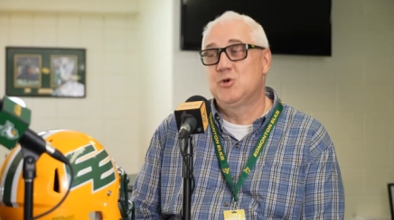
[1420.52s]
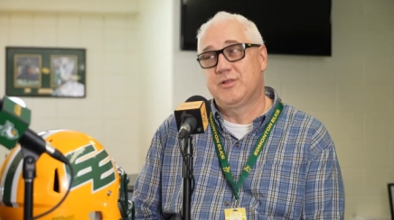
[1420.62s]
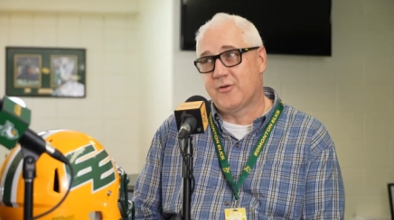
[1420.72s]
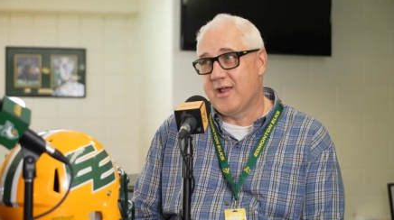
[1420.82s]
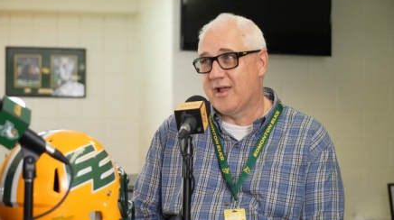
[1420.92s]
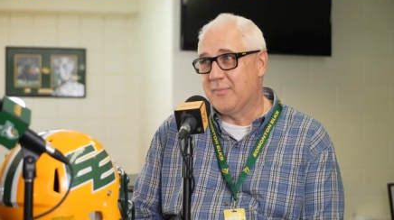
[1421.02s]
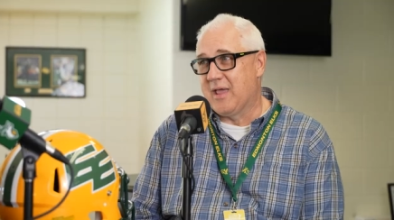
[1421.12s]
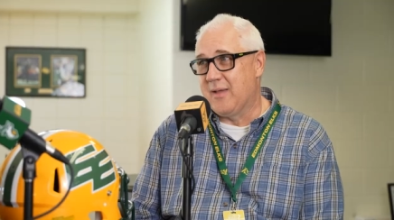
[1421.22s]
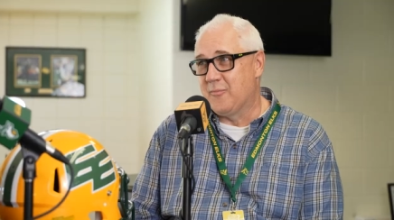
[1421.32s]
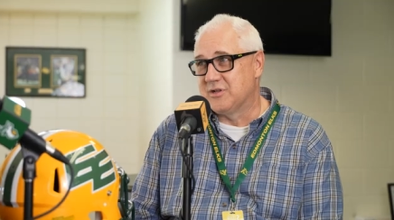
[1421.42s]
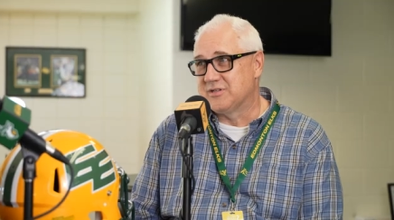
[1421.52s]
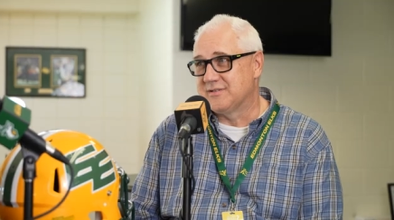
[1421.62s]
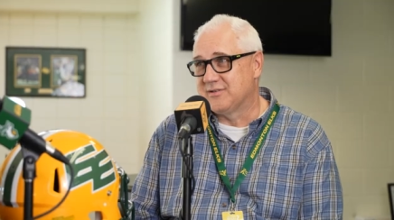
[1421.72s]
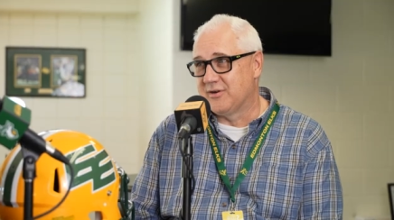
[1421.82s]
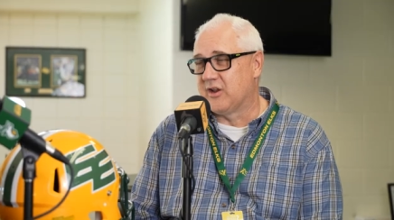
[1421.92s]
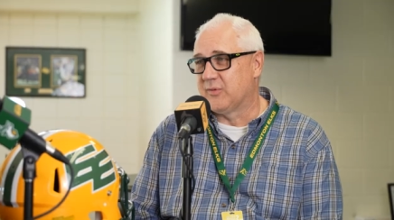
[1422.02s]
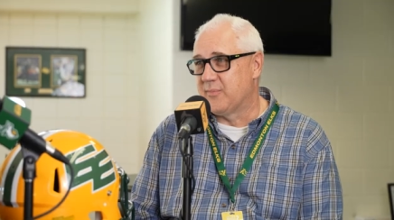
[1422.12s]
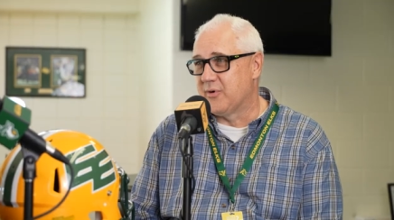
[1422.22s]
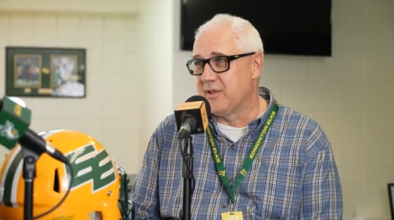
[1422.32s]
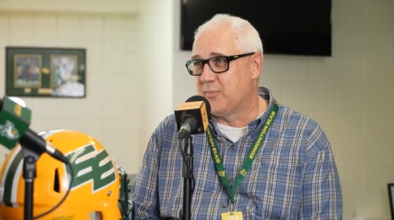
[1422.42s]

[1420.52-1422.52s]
two in the Grey Cup game, which turned out to be pretty